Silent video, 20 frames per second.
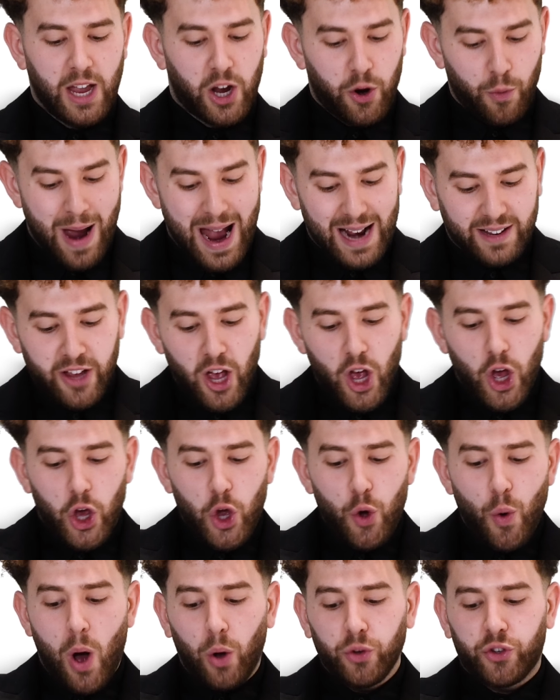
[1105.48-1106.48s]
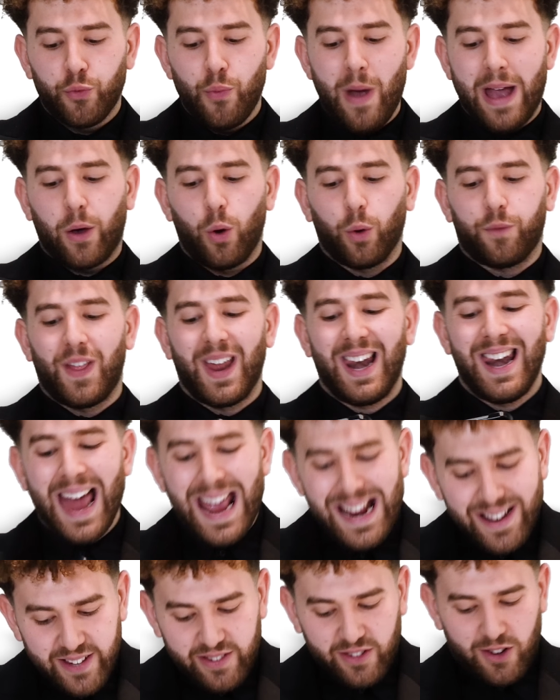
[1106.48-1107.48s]
Incorrect. Who holds the record for the
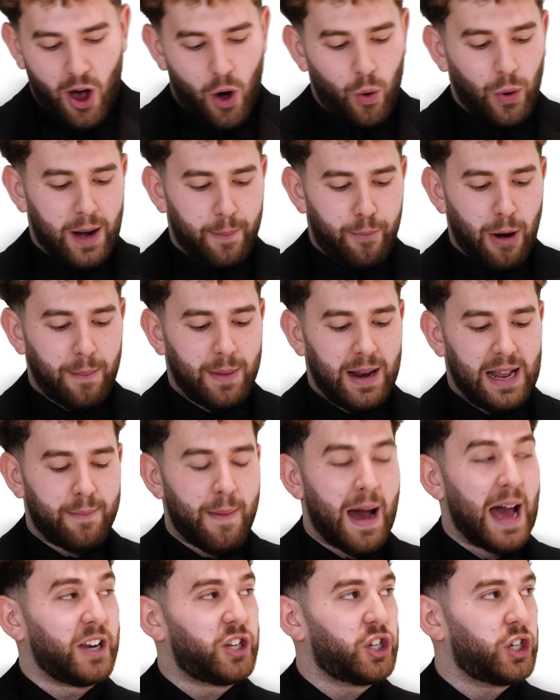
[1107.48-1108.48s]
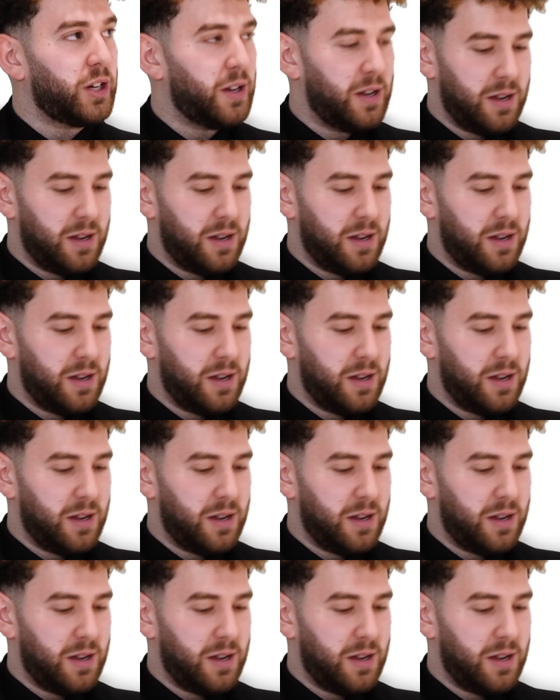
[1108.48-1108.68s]
latest goal in a Premier League match?